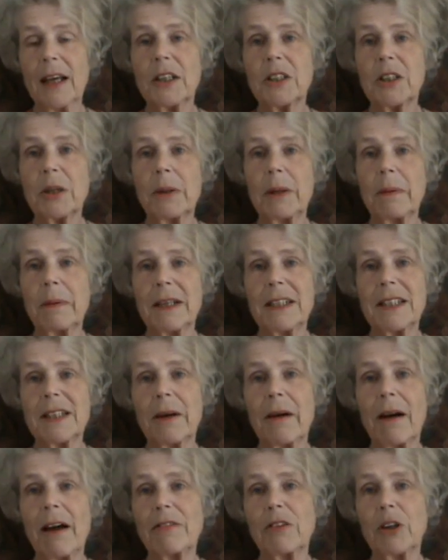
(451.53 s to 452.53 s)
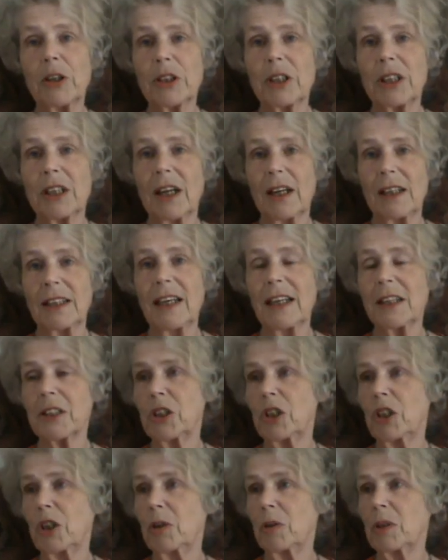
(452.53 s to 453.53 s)
So anyway, I've got to go.
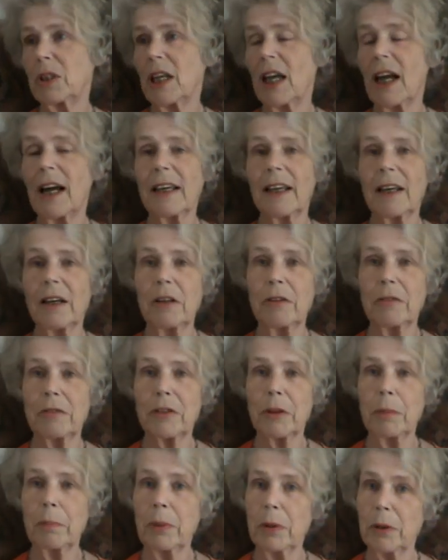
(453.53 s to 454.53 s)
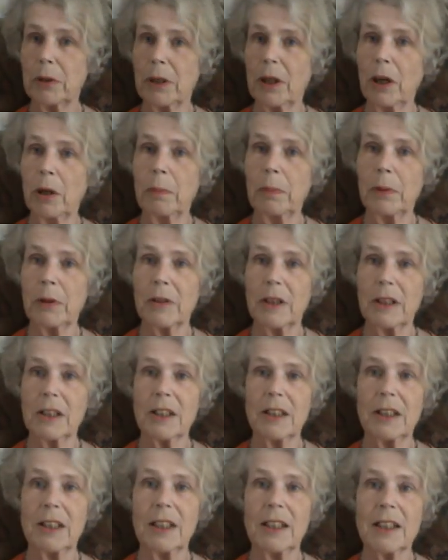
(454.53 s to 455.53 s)
Next Tuesday, I go for a low
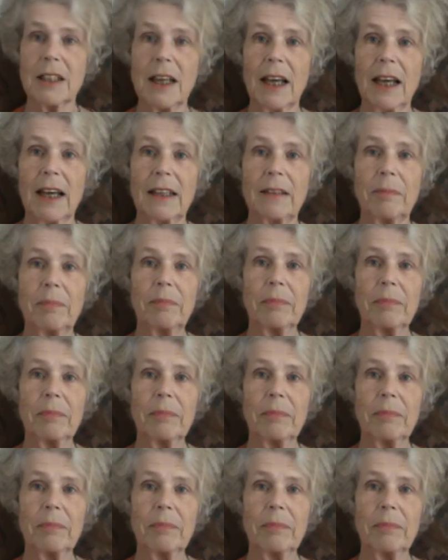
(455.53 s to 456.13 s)
porosity scan.